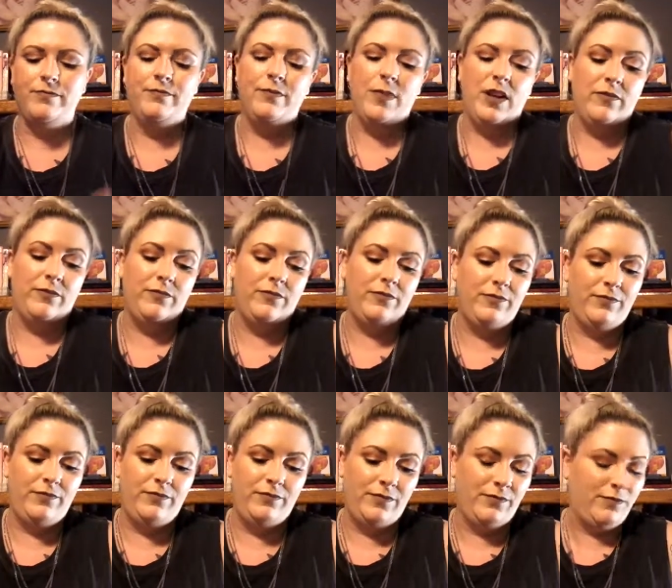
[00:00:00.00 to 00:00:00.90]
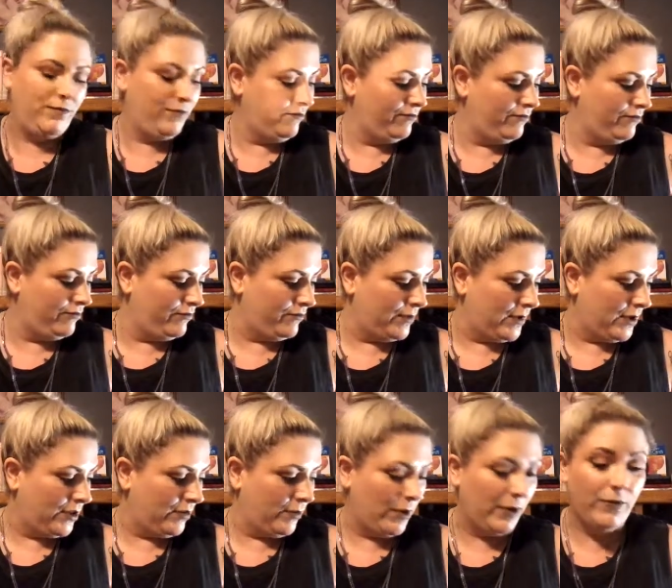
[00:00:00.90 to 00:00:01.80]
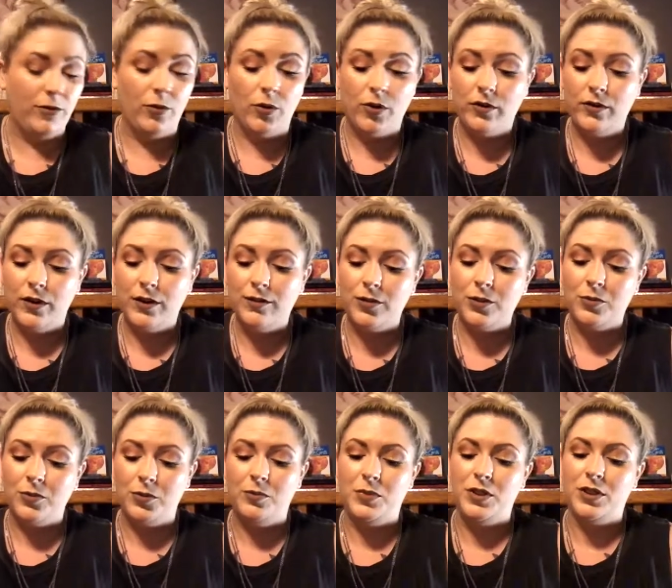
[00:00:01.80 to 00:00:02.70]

my fourth favorite would